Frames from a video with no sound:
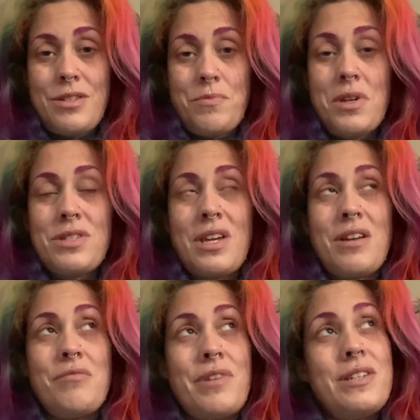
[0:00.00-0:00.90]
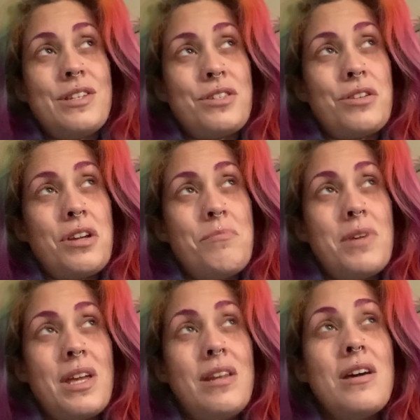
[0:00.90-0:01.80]
And when I say horrendous, I don't
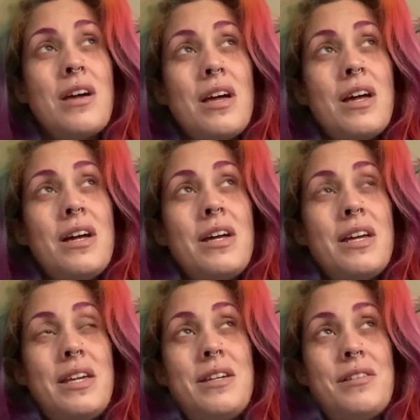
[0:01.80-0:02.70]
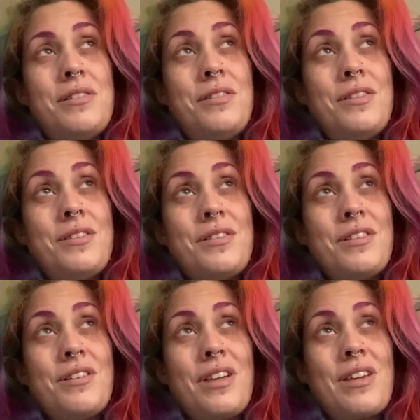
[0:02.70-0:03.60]
mean ill,
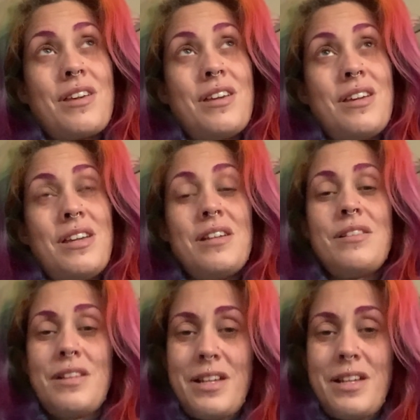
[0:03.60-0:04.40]
like ill,